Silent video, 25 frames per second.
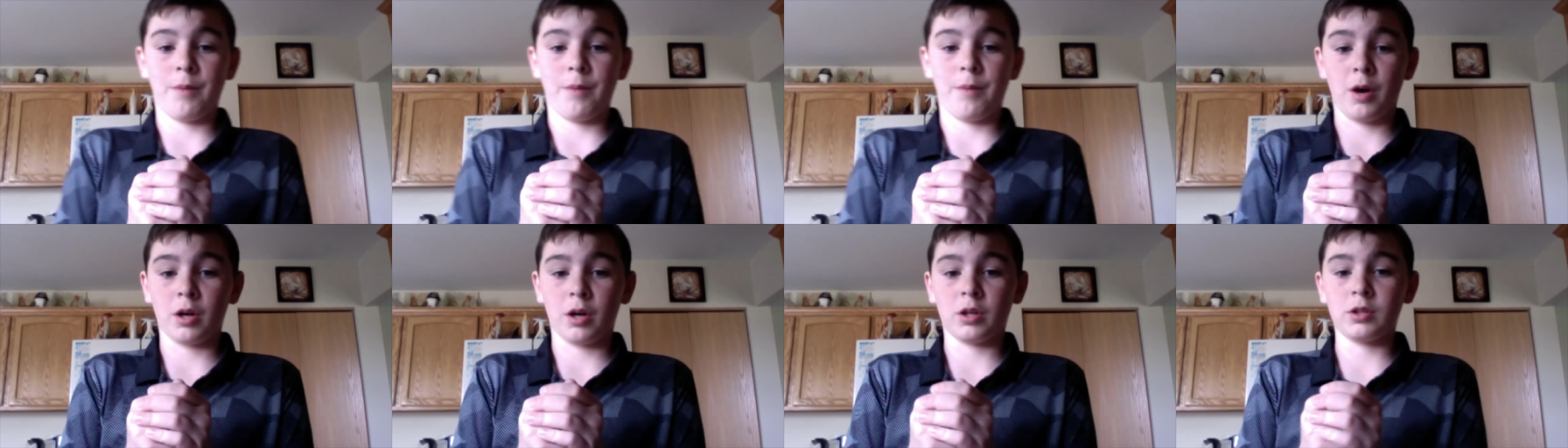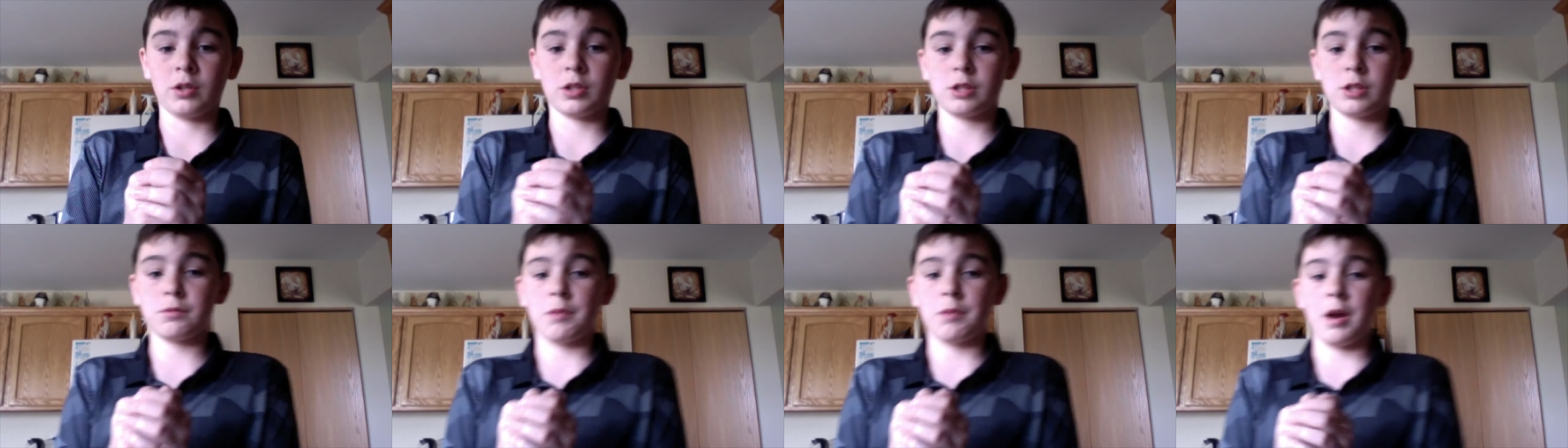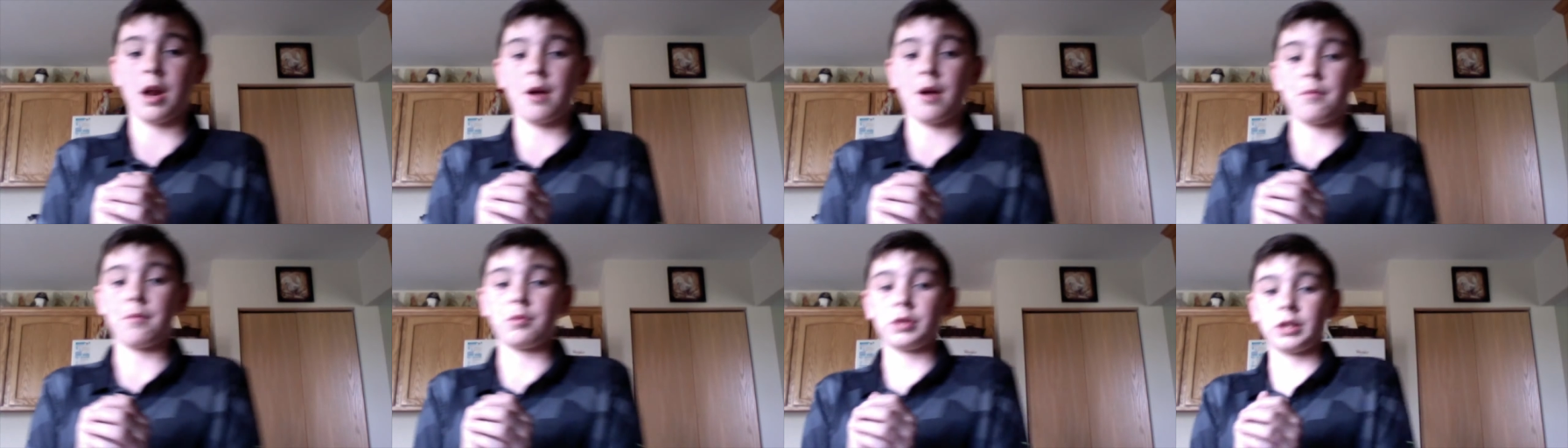particles spread
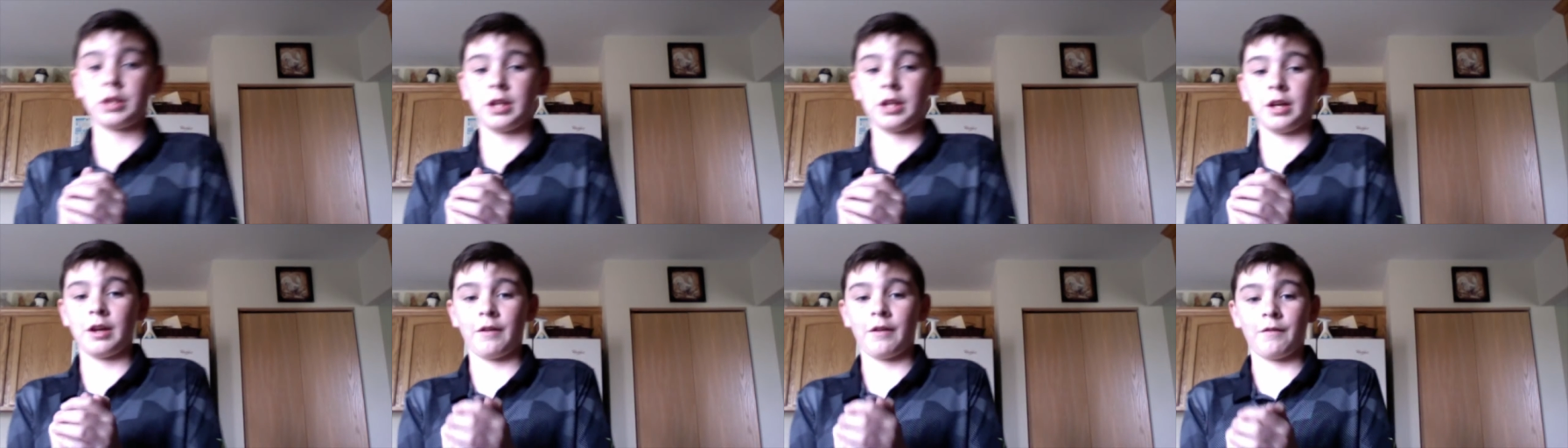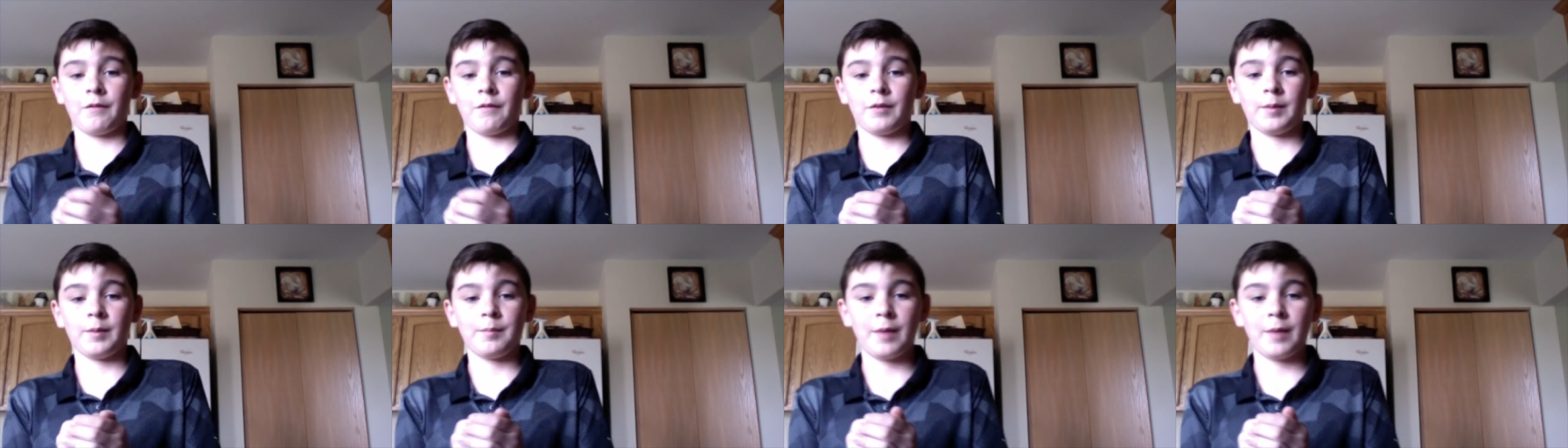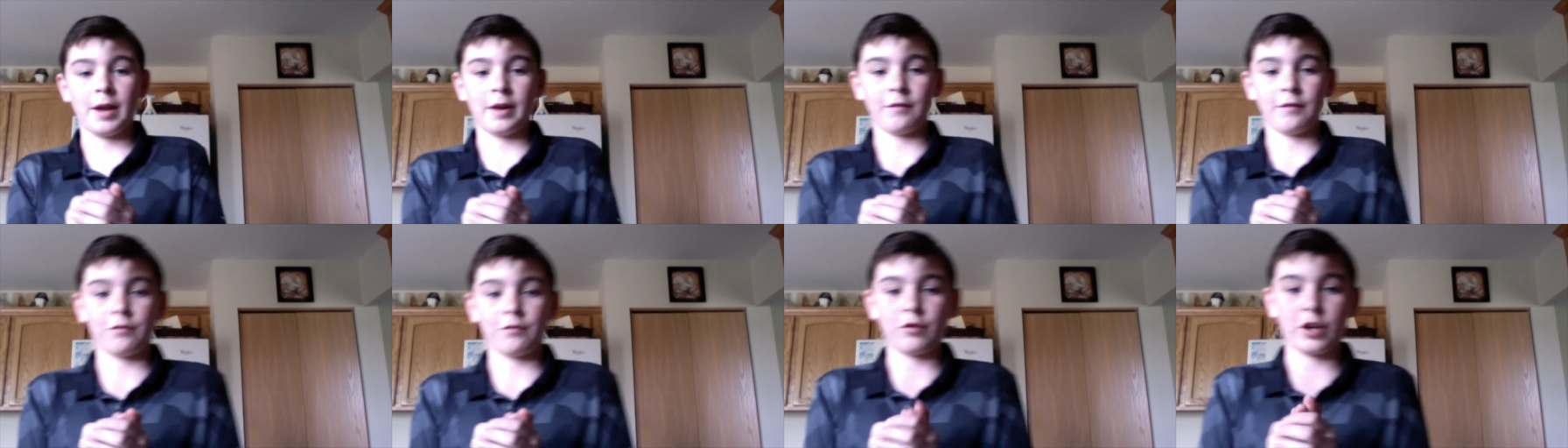up
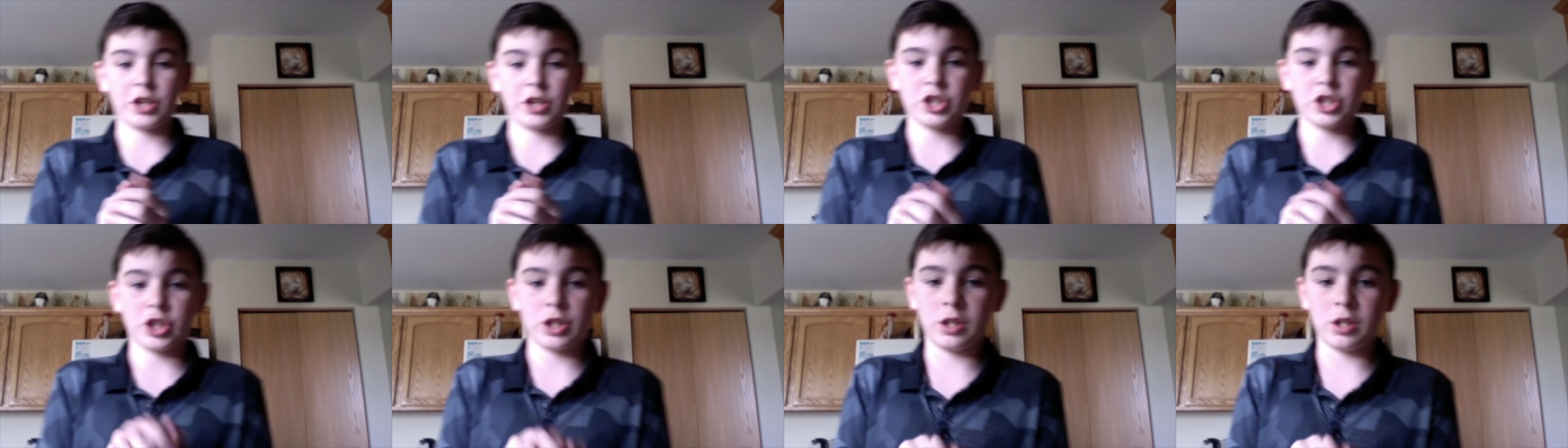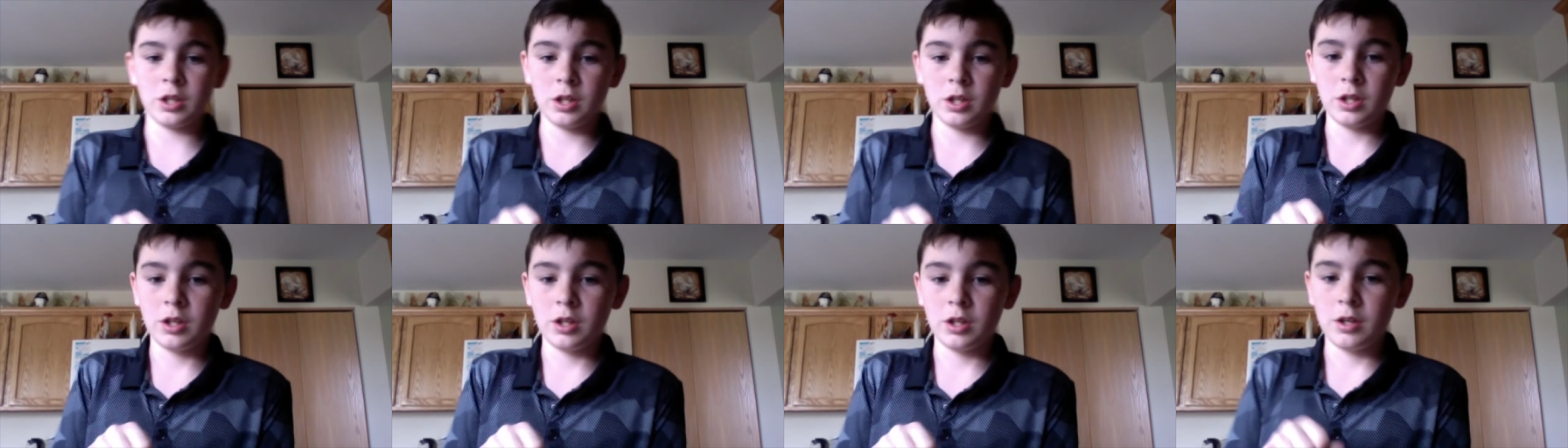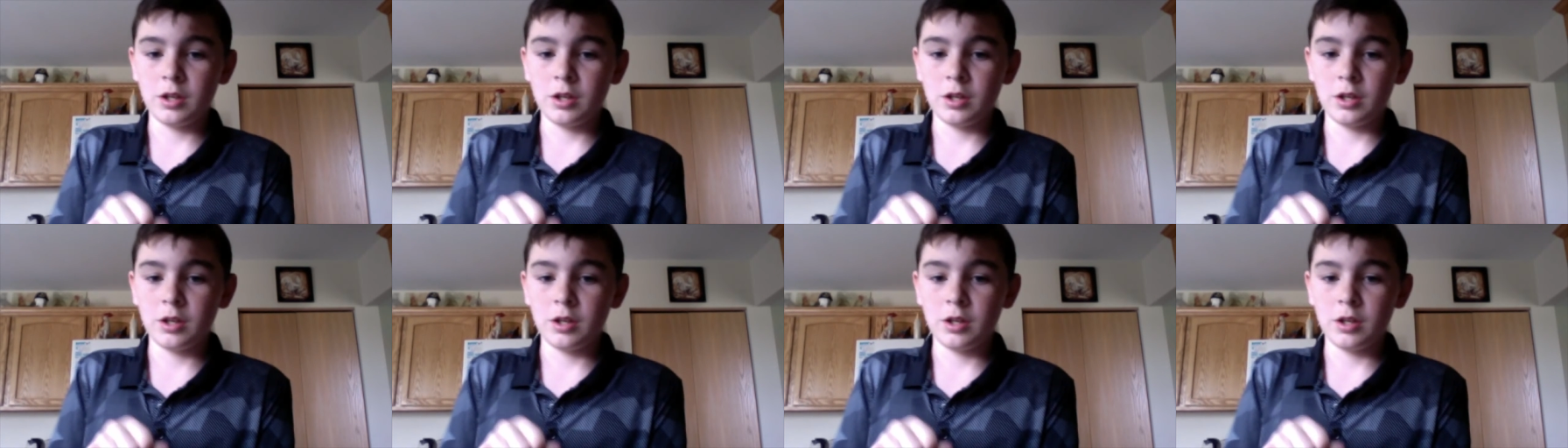made it friction.